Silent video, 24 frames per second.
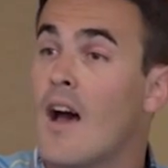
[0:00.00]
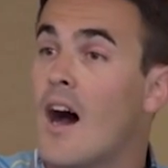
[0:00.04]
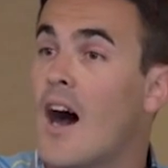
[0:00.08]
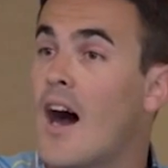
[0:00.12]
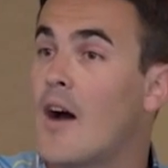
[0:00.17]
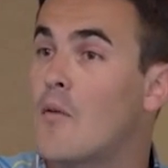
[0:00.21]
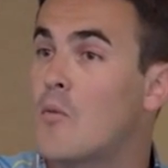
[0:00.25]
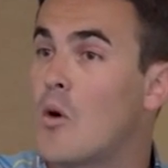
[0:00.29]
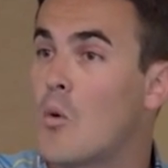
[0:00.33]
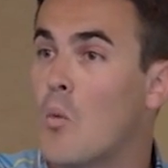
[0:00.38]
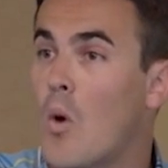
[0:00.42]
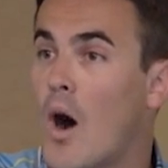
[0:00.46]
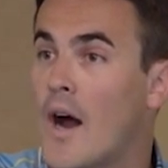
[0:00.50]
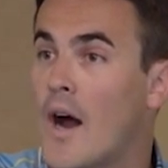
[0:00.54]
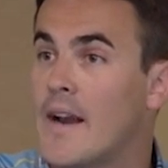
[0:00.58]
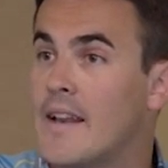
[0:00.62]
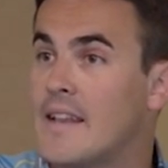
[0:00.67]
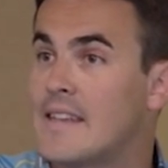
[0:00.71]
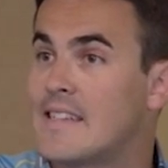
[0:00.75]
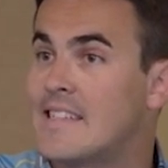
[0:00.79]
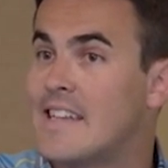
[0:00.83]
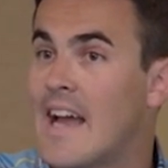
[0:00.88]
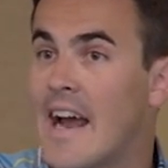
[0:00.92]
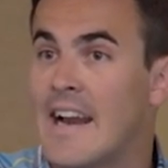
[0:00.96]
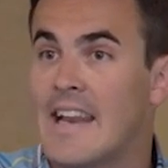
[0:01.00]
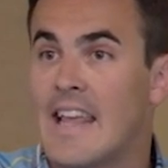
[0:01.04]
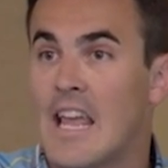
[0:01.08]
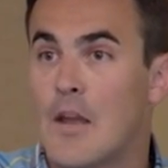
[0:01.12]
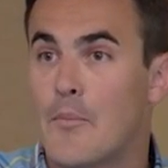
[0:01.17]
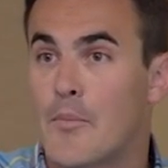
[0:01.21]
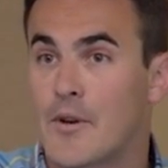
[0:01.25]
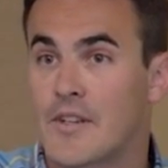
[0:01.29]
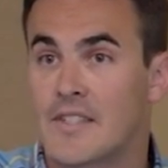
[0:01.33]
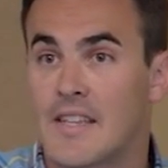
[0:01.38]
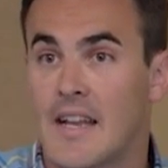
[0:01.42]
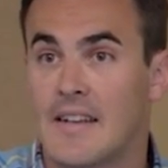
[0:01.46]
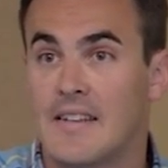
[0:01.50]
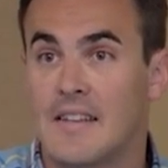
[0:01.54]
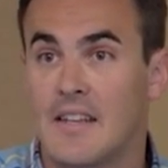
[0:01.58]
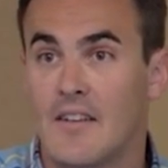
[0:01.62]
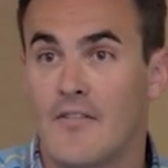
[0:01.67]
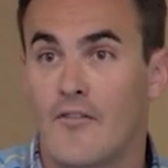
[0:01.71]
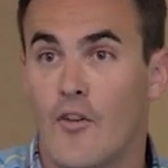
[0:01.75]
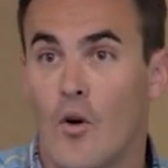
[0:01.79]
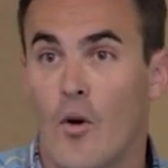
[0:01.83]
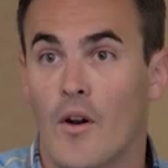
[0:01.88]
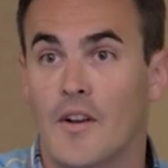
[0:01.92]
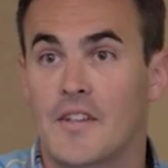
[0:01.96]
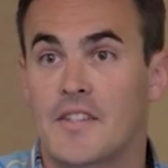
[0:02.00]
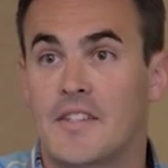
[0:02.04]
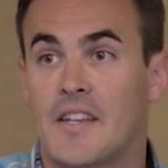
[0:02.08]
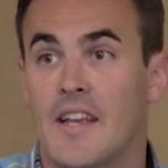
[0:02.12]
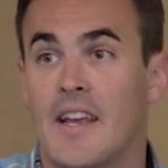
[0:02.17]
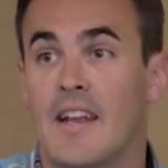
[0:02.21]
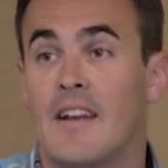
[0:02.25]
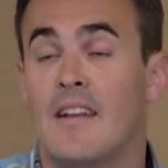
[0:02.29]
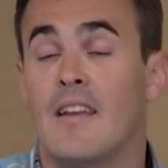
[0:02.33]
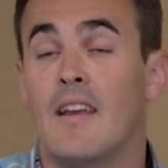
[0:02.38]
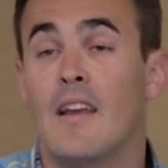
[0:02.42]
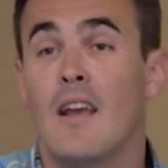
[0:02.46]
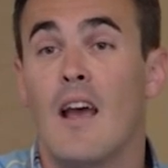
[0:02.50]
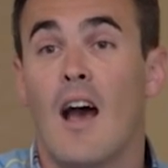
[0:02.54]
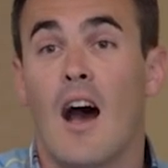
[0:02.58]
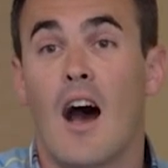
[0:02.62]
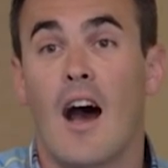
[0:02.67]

Uh, Rwanda is 98% deforested.